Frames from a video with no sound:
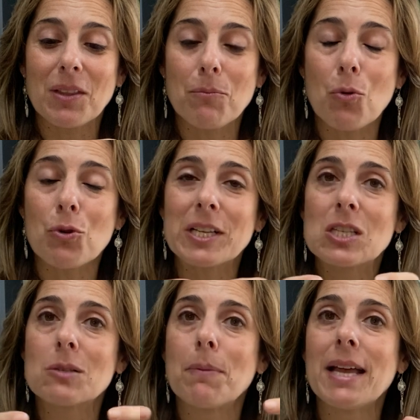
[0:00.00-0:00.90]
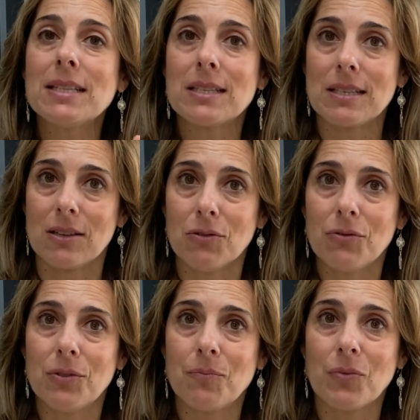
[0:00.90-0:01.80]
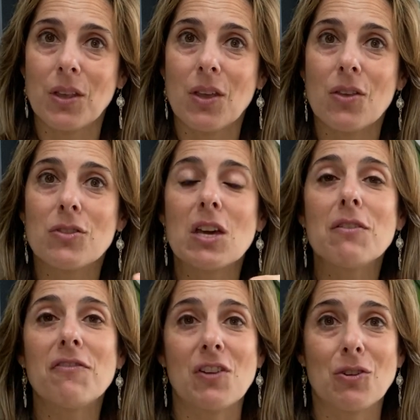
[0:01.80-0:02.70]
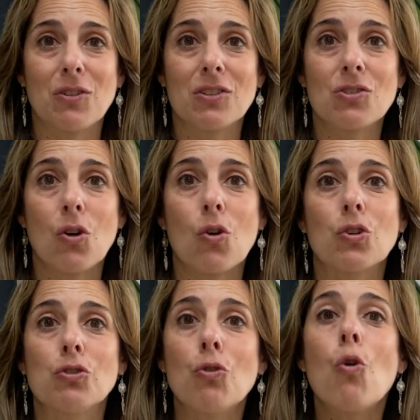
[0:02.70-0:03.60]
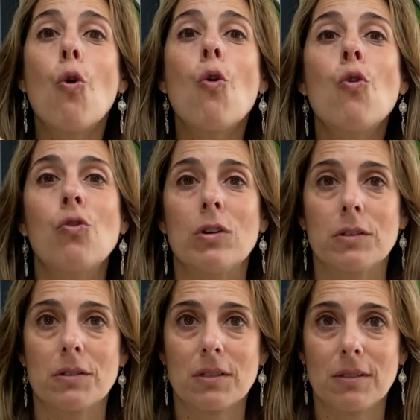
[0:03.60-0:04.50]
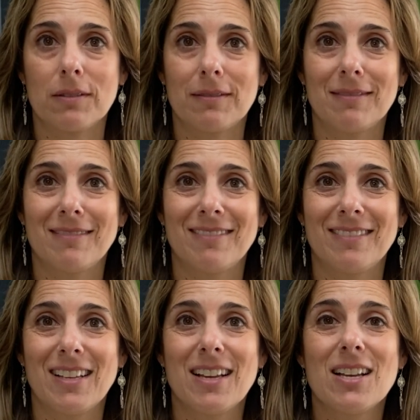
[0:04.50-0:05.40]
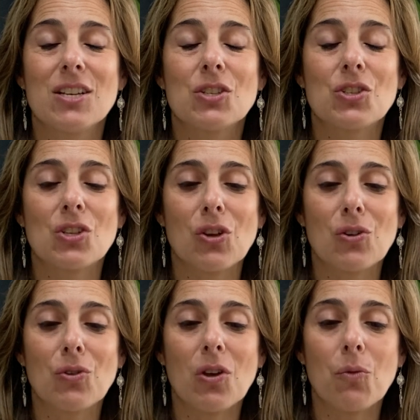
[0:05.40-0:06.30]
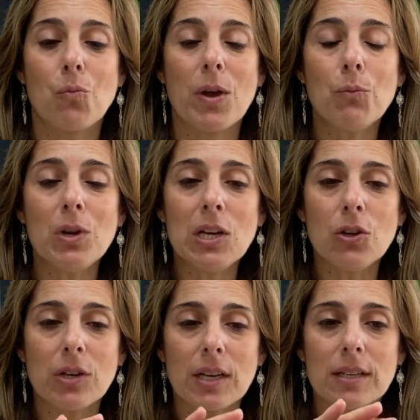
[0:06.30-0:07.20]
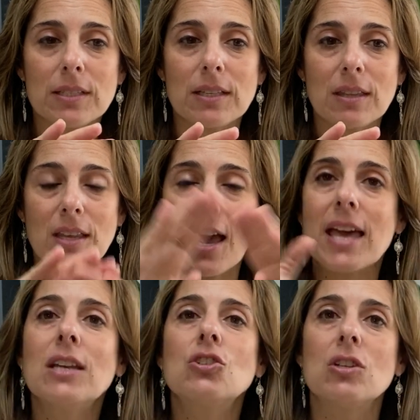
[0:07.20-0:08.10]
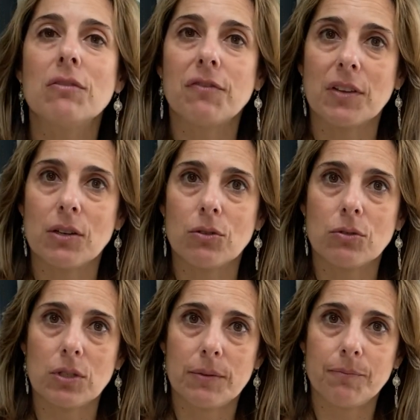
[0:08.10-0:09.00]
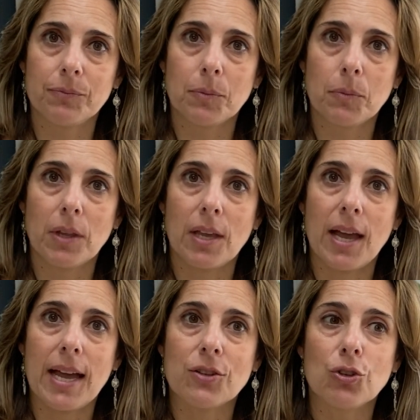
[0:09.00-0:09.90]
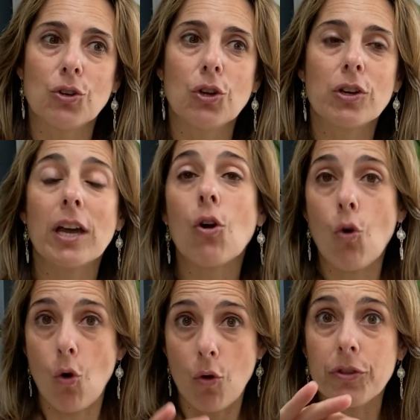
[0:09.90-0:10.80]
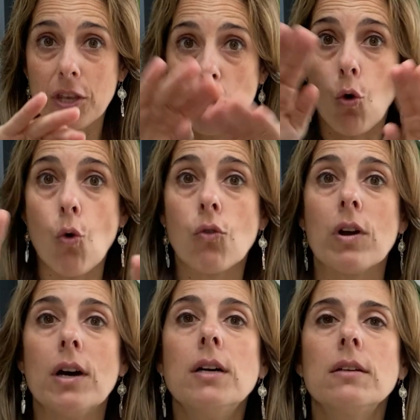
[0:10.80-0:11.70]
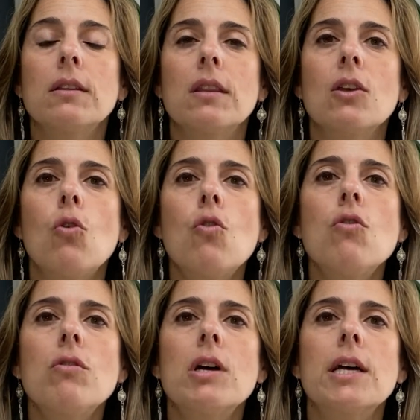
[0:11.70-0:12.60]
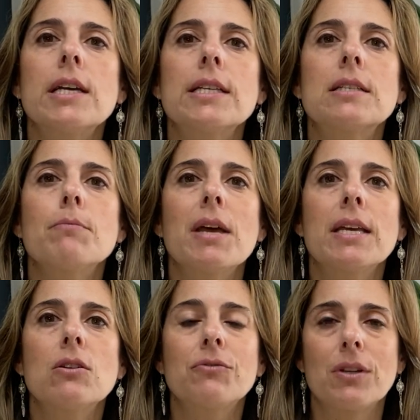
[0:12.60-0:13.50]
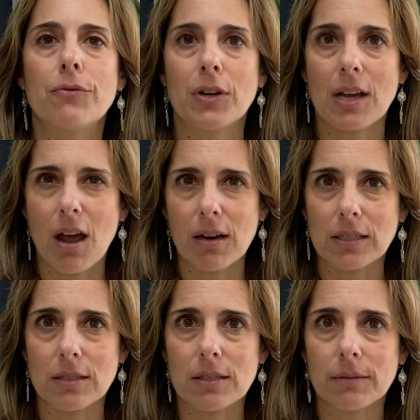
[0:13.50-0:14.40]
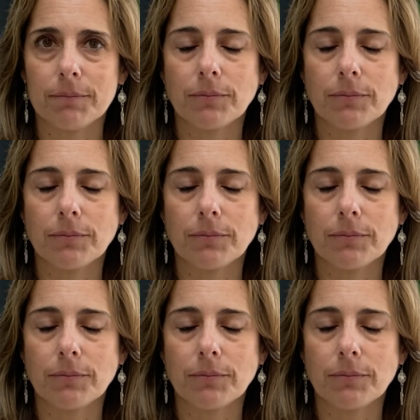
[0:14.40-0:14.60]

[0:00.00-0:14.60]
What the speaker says: more expansive, they focus on your auras. So when we look at the energy field and you look at the aura is made of different colors.